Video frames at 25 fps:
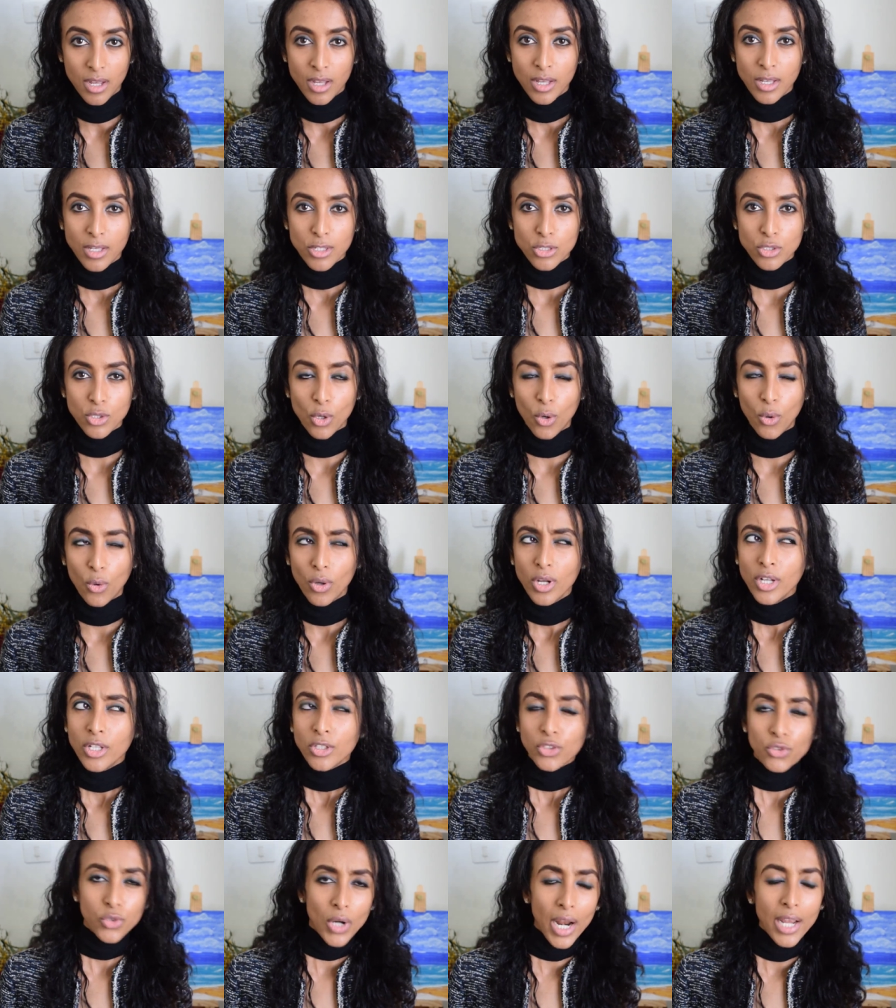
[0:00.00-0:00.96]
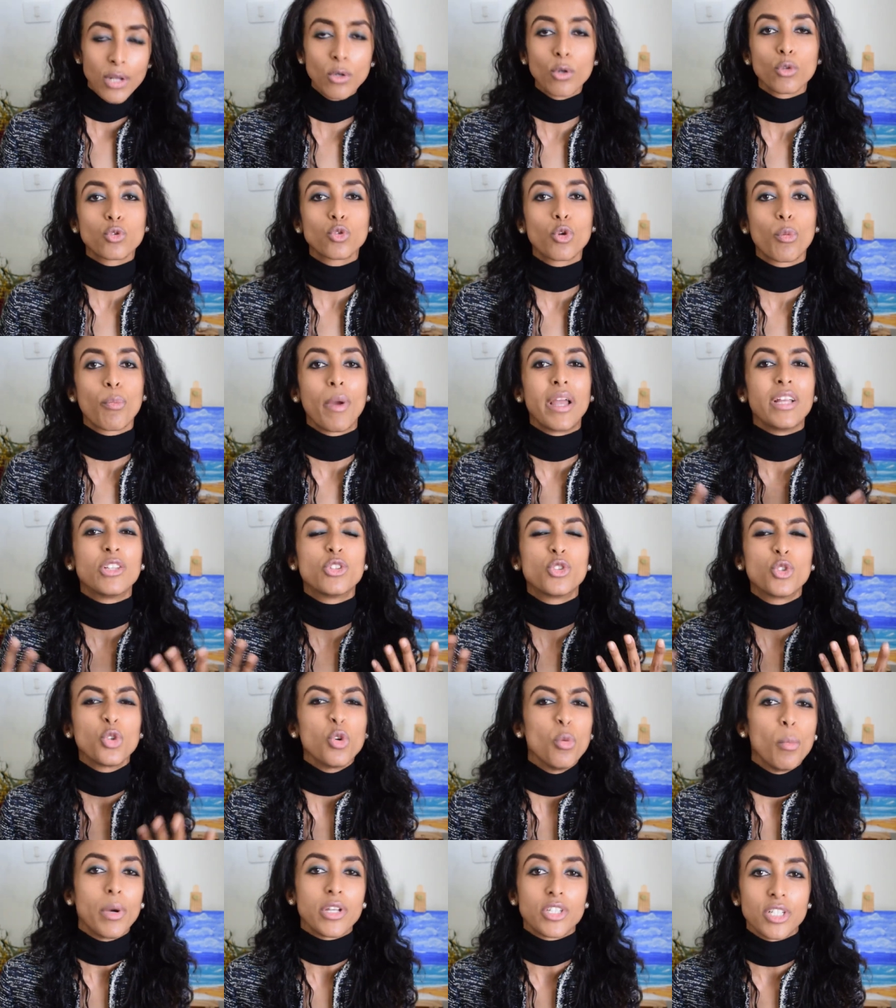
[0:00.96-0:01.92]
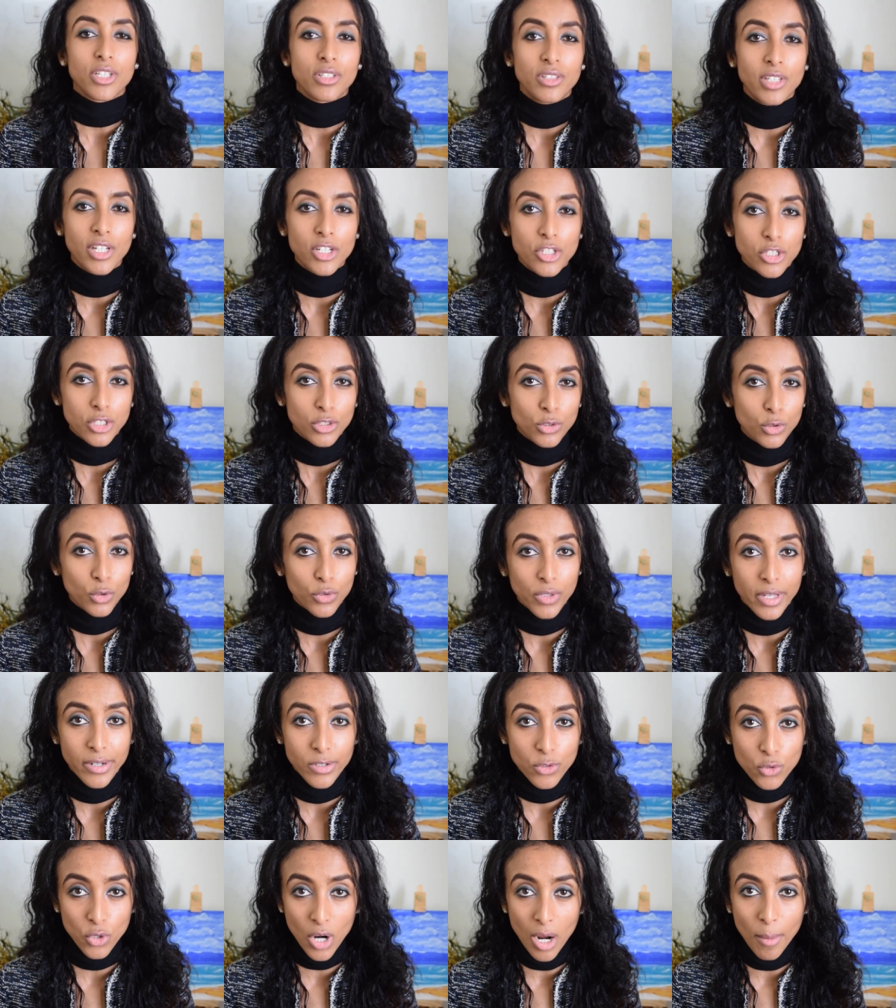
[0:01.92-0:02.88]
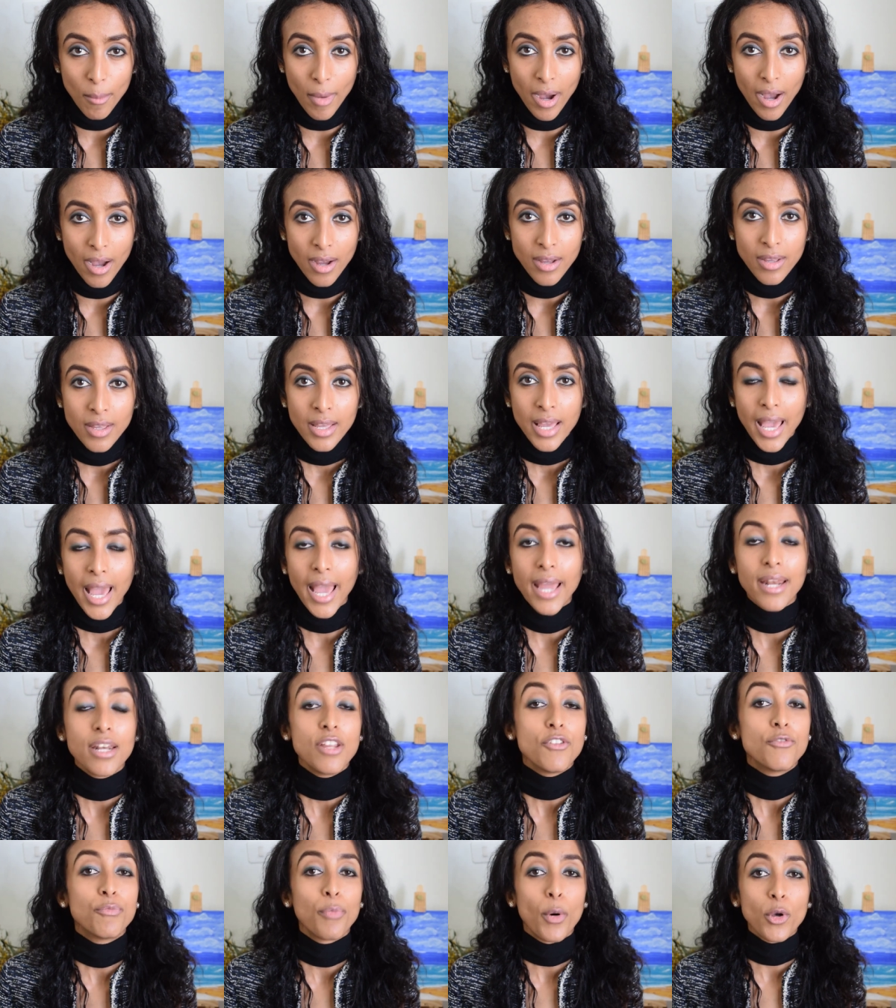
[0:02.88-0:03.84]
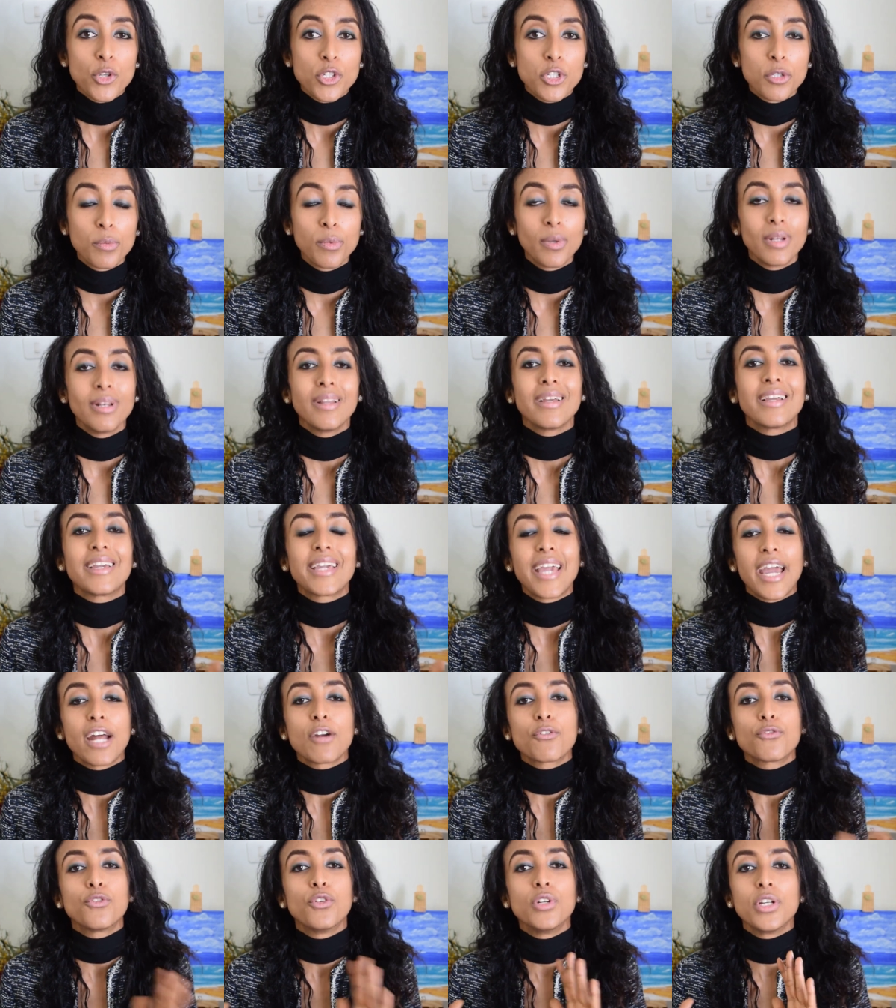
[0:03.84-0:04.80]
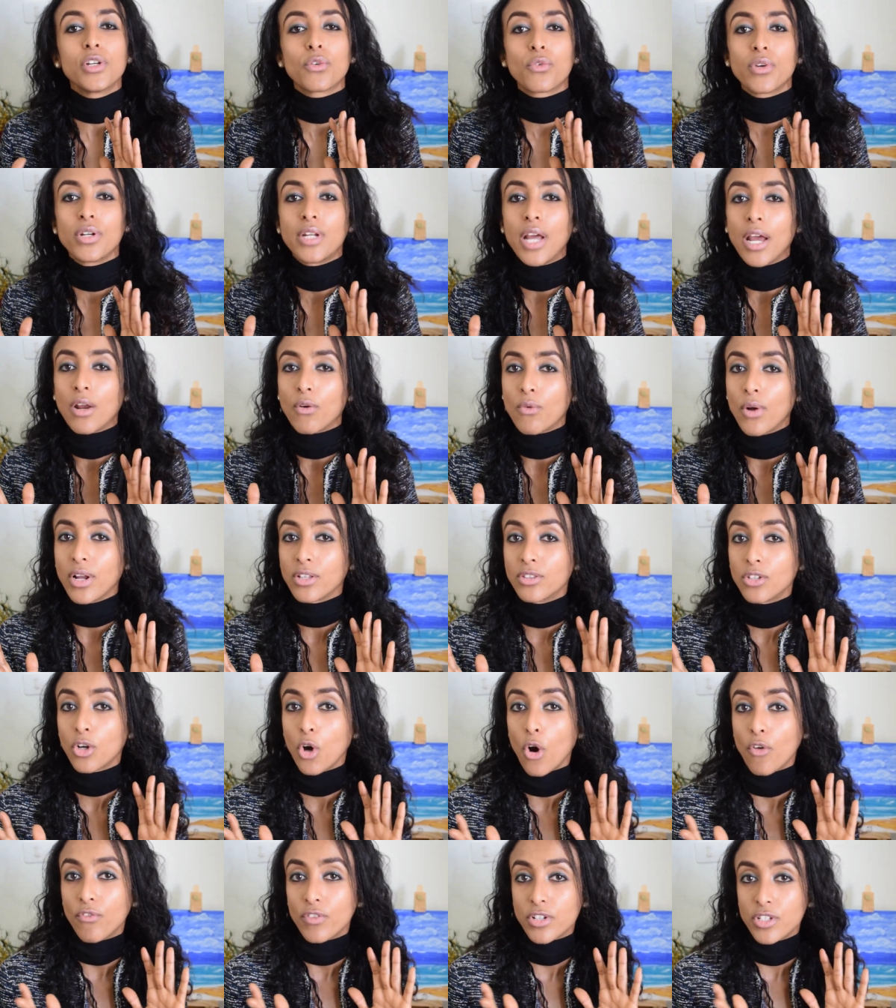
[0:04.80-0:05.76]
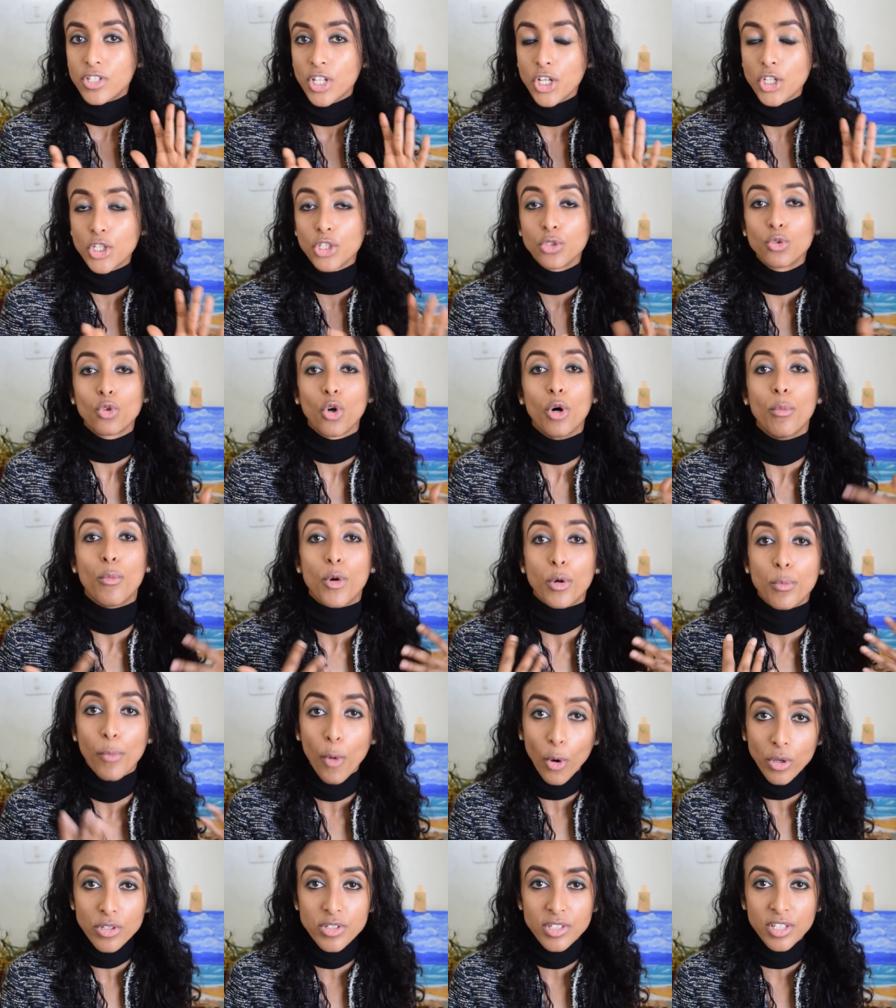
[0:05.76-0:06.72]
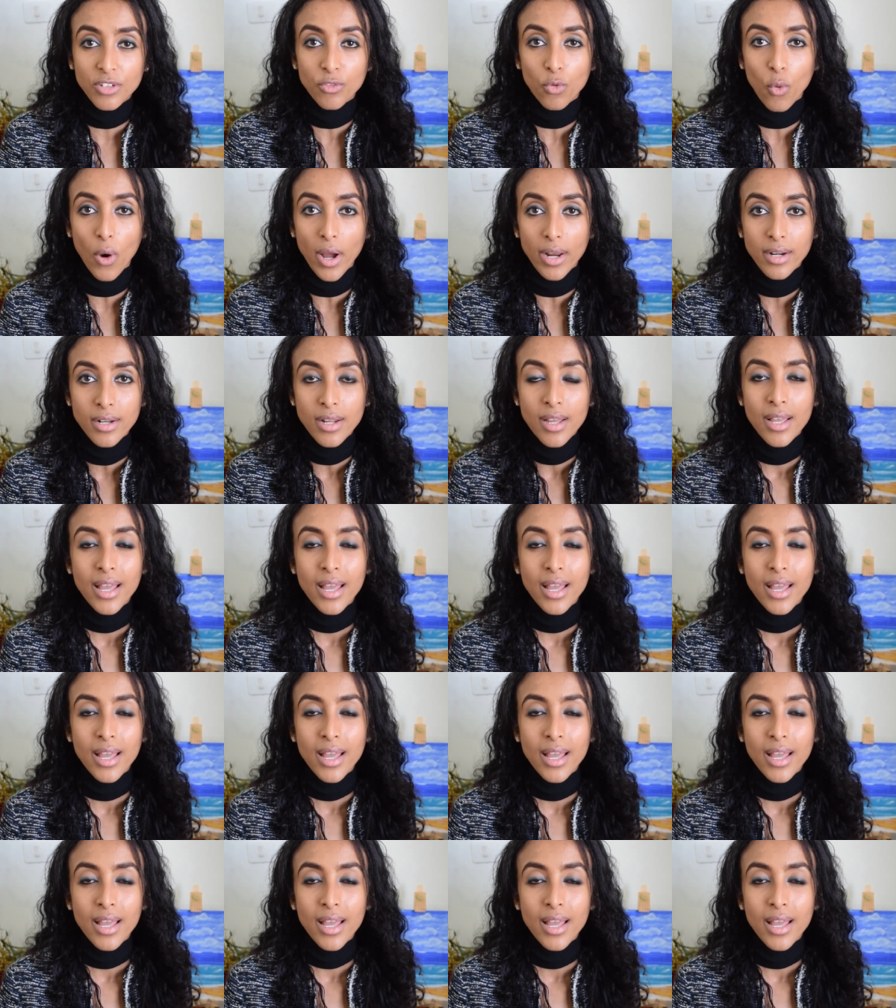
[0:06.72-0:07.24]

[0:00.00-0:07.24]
So try not to pay too much attention to their drama and, if possible, carefully redirect the conversation to a more positive one